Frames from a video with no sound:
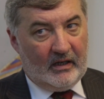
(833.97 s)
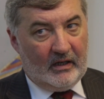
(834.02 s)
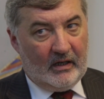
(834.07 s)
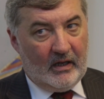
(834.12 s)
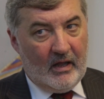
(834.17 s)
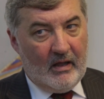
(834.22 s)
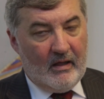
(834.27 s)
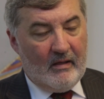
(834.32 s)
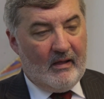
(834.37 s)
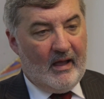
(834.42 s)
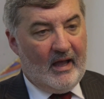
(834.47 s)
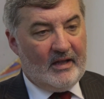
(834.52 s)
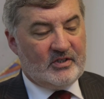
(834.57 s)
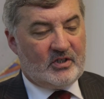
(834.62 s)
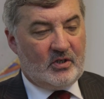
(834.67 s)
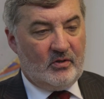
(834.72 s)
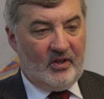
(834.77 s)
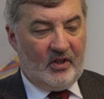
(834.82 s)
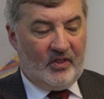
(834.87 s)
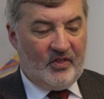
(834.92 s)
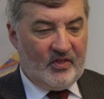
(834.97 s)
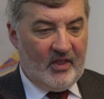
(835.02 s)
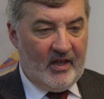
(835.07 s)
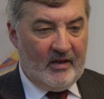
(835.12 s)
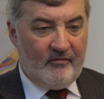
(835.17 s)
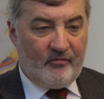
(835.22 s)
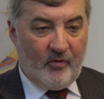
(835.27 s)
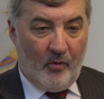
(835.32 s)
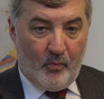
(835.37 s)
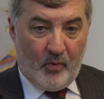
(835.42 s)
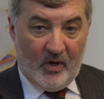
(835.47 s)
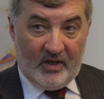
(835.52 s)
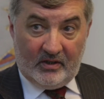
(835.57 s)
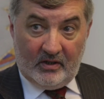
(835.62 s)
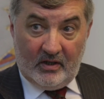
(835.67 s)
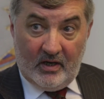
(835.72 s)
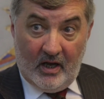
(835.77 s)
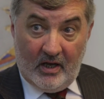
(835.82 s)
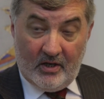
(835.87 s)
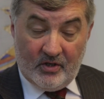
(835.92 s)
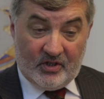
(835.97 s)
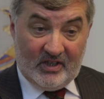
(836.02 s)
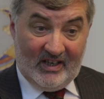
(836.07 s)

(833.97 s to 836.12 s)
And so the thing for Britain now is